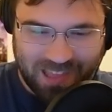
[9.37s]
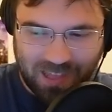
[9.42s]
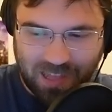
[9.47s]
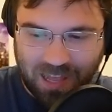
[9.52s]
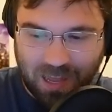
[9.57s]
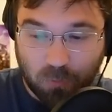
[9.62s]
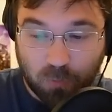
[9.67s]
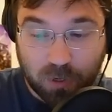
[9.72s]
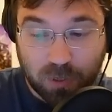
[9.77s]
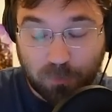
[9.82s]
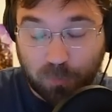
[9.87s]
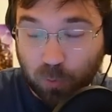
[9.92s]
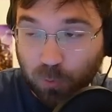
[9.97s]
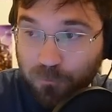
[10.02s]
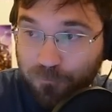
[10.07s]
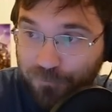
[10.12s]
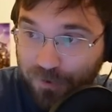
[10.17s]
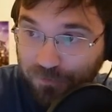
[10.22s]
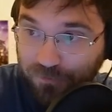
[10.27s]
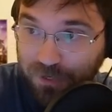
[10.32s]
We're gonna pull
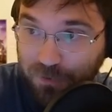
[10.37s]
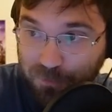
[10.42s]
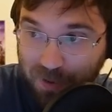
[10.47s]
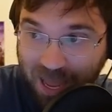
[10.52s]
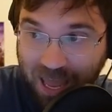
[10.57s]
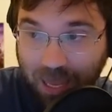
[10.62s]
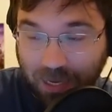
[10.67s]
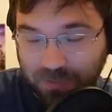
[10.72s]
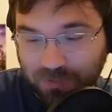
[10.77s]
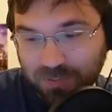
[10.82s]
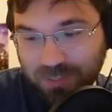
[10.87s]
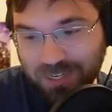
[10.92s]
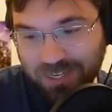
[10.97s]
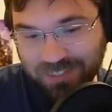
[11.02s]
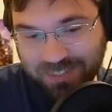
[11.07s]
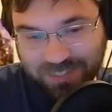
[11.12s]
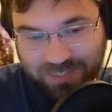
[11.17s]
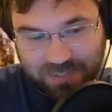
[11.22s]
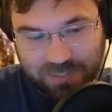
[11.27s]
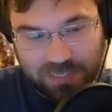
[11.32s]
50 packs
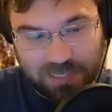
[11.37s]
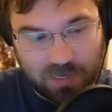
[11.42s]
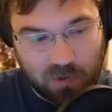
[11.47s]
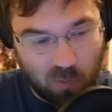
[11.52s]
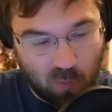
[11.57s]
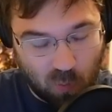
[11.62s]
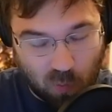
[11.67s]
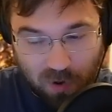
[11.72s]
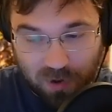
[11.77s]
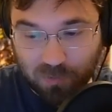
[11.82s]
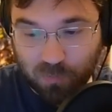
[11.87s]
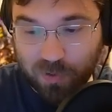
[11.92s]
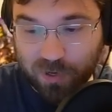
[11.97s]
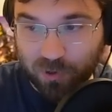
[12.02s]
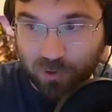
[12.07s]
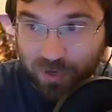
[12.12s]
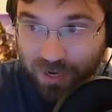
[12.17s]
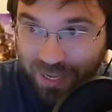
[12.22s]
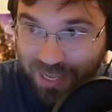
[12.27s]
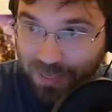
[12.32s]
to see what we
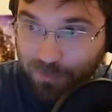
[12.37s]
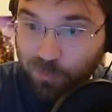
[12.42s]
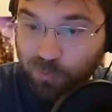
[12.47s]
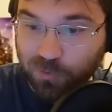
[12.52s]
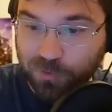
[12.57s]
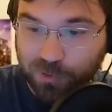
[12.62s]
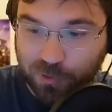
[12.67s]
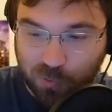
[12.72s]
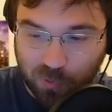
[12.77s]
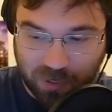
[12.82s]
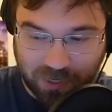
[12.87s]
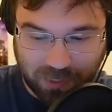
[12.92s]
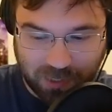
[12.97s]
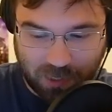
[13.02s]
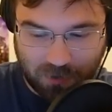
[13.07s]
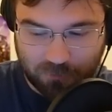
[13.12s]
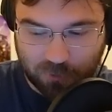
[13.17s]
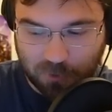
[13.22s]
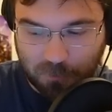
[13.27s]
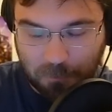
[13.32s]
are able to
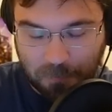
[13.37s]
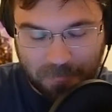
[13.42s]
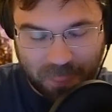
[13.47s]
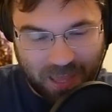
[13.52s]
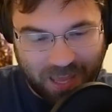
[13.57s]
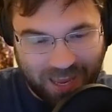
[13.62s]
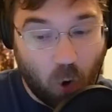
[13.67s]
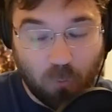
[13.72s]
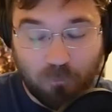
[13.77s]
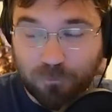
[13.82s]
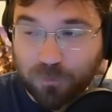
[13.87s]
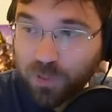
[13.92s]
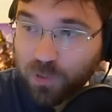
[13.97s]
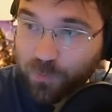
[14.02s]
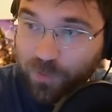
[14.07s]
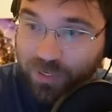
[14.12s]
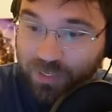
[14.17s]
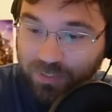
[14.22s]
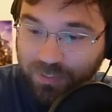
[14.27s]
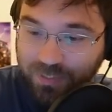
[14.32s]
uncover. Hopefully,
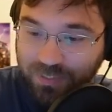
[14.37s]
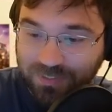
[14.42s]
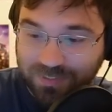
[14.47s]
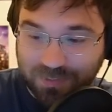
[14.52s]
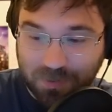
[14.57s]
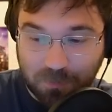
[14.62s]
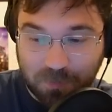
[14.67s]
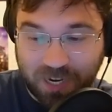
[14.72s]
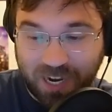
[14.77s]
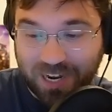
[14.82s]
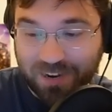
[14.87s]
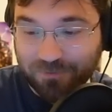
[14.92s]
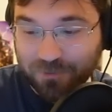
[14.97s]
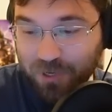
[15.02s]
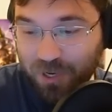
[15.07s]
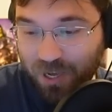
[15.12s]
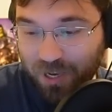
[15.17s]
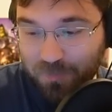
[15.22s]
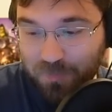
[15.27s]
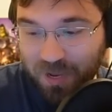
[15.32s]
we can get some kind of
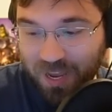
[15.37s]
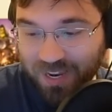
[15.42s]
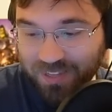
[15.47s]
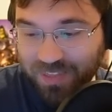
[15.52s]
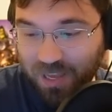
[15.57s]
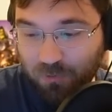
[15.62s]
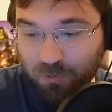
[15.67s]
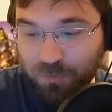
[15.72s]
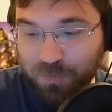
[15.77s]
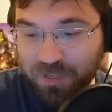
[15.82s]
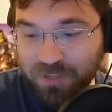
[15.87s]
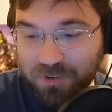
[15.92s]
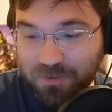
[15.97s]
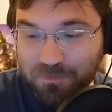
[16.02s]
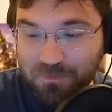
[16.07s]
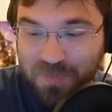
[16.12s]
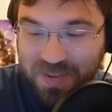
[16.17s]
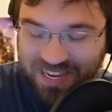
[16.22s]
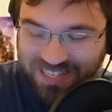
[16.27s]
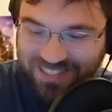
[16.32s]
god pack. That would be
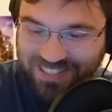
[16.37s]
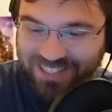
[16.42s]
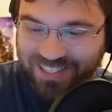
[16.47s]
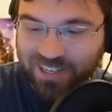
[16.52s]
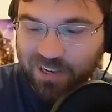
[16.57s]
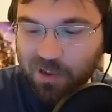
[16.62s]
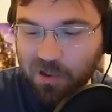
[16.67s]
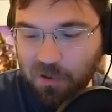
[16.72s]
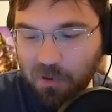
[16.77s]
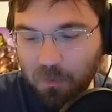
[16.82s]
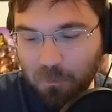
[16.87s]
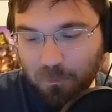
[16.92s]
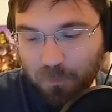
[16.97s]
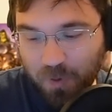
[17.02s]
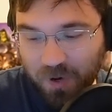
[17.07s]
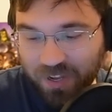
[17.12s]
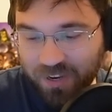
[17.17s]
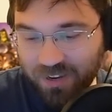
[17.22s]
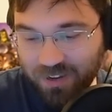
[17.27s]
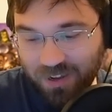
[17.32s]
amazing.
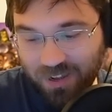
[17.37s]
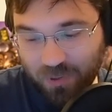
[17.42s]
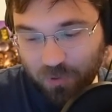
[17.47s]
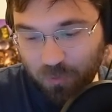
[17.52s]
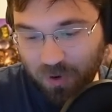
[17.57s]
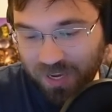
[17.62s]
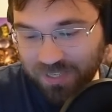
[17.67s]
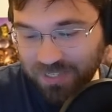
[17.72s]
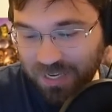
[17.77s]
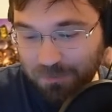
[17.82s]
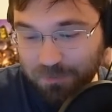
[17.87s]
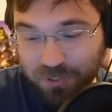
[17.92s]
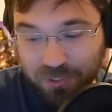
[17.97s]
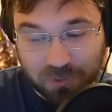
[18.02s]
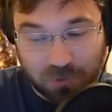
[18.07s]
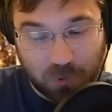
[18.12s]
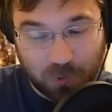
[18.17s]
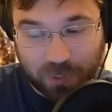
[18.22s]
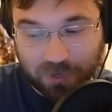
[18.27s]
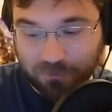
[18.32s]
But otherwise, I'm
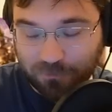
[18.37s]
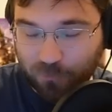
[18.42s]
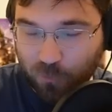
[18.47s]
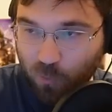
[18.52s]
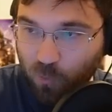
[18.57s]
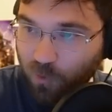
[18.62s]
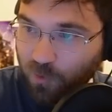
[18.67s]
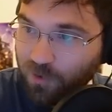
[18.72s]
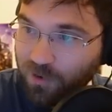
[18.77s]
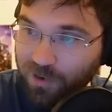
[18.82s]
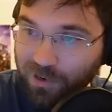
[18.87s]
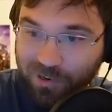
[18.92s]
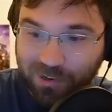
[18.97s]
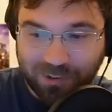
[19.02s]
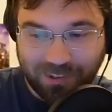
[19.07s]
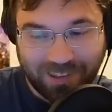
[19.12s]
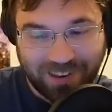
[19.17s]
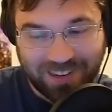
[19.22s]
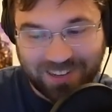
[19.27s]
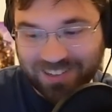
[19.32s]
just looking for
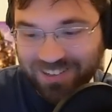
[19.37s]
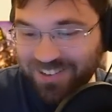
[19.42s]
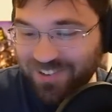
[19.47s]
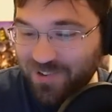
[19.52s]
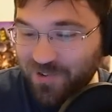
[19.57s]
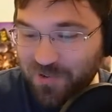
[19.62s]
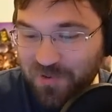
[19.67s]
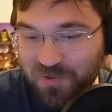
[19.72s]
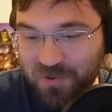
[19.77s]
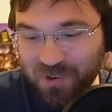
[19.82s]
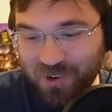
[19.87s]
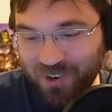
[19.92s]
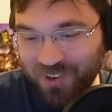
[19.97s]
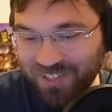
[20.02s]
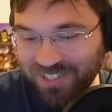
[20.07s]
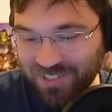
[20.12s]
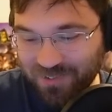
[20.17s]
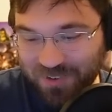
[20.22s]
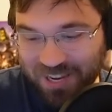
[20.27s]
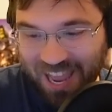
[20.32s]
like new
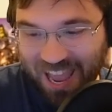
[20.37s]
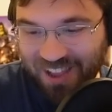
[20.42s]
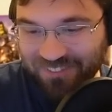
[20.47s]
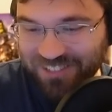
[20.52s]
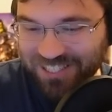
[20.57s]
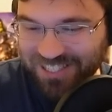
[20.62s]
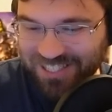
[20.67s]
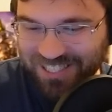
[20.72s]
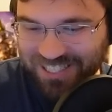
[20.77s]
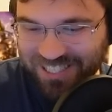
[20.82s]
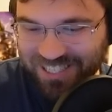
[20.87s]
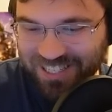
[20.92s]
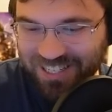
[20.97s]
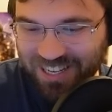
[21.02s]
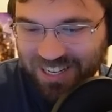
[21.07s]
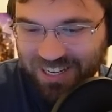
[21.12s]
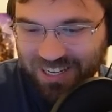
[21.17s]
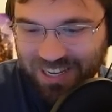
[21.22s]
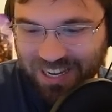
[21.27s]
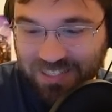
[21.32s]
cards that we haven't seen.
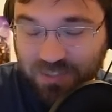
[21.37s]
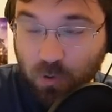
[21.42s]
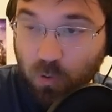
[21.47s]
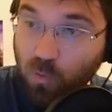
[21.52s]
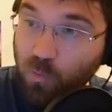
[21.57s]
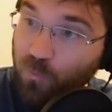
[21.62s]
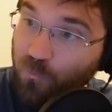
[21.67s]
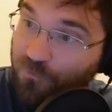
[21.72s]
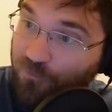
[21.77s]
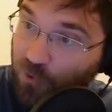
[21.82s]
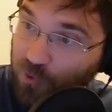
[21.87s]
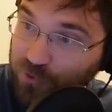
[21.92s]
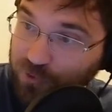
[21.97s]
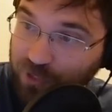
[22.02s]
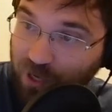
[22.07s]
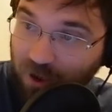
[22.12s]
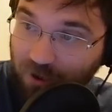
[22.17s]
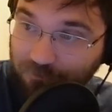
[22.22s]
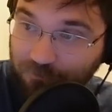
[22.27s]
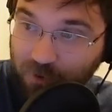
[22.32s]
And so, first
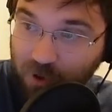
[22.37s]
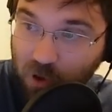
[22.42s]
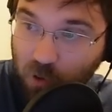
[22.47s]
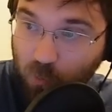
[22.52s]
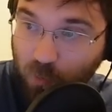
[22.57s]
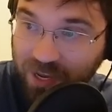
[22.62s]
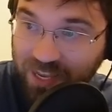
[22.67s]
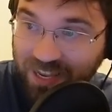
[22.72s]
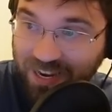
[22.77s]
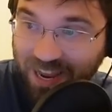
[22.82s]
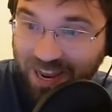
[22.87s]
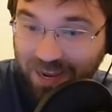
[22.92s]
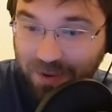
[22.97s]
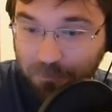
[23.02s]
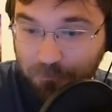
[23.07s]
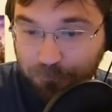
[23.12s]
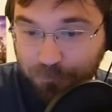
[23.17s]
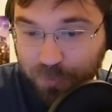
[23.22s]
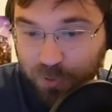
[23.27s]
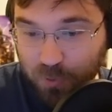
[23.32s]
off, we get
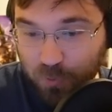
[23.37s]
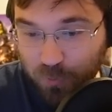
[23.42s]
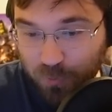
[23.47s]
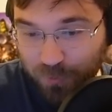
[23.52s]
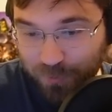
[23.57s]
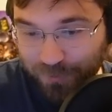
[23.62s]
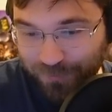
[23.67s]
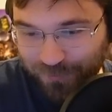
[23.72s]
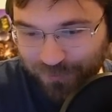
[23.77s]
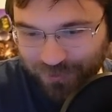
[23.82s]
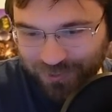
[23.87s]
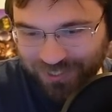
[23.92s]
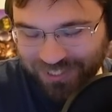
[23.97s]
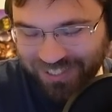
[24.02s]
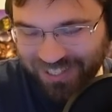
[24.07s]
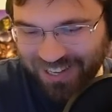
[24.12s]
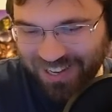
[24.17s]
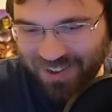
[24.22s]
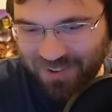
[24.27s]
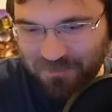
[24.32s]
a
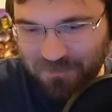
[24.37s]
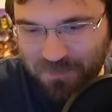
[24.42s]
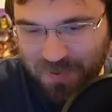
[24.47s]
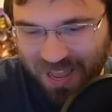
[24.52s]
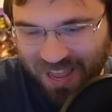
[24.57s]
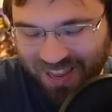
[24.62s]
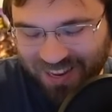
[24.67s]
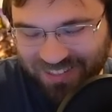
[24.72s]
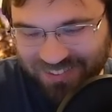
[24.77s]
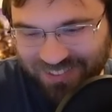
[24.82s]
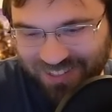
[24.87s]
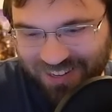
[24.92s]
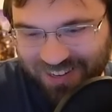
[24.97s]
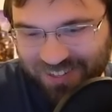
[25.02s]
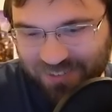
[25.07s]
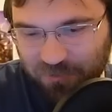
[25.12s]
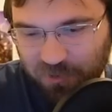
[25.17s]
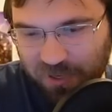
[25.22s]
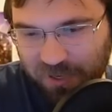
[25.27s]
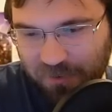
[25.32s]
beautiful
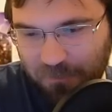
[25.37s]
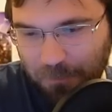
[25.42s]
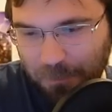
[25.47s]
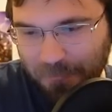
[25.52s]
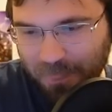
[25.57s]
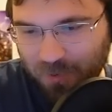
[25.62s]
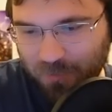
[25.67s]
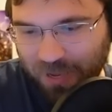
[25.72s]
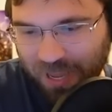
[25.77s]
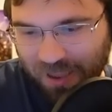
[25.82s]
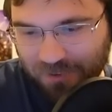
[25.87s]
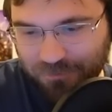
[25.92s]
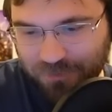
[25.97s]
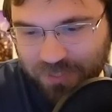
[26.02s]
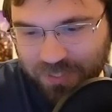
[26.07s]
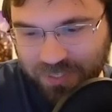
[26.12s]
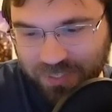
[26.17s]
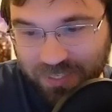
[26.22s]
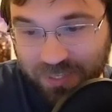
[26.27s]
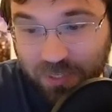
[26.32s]
backline one. We have
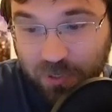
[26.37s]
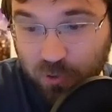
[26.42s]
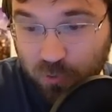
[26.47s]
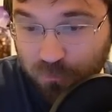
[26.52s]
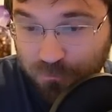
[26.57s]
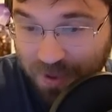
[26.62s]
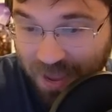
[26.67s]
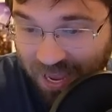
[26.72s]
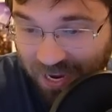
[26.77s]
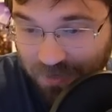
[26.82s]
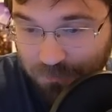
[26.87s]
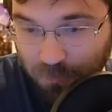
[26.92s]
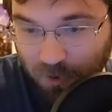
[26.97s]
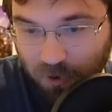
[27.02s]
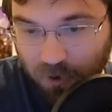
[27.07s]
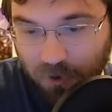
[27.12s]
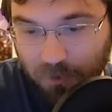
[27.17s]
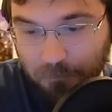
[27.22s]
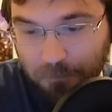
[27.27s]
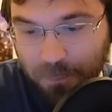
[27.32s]
the new
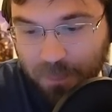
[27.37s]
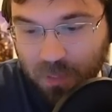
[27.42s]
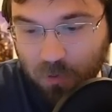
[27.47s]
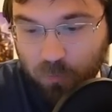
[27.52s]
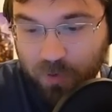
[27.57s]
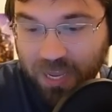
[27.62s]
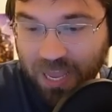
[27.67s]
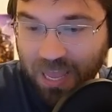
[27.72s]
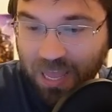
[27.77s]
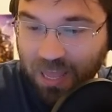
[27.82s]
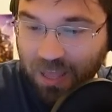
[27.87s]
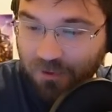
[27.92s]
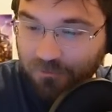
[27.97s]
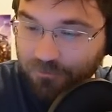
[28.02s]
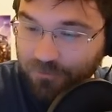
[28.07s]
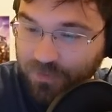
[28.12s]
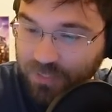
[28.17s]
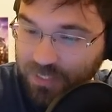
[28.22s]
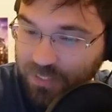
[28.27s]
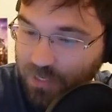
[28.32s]
Magmar. We
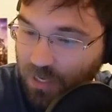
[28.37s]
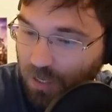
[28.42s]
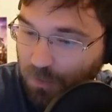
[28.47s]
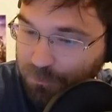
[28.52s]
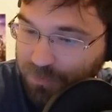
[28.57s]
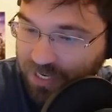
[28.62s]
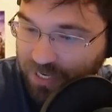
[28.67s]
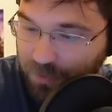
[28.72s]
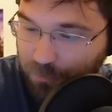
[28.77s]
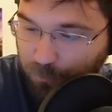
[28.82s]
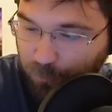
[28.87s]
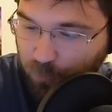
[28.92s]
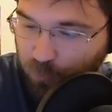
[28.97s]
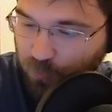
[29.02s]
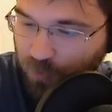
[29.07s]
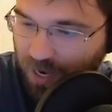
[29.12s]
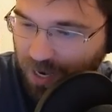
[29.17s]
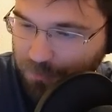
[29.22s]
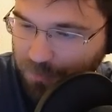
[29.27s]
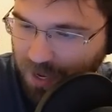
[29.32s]
have the updated
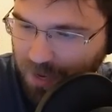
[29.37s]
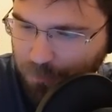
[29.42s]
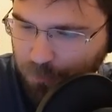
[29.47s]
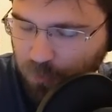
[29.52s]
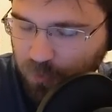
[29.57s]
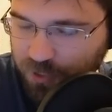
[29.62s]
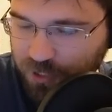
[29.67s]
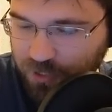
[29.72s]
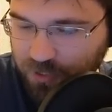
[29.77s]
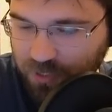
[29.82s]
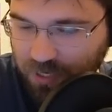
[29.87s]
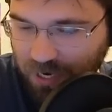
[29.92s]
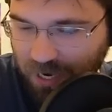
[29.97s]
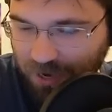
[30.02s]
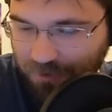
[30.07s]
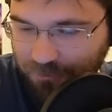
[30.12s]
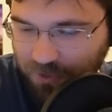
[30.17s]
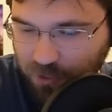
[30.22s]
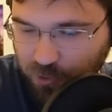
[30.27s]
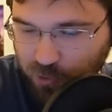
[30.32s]
Primeape, which is
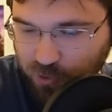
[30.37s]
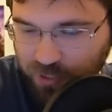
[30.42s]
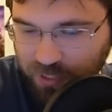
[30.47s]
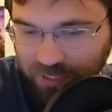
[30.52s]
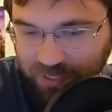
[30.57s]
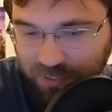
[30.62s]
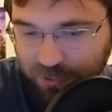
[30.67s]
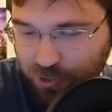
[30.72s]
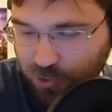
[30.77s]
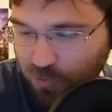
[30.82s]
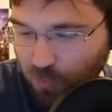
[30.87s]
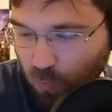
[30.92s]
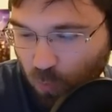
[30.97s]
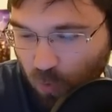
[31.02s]
kind of interesting. It's just a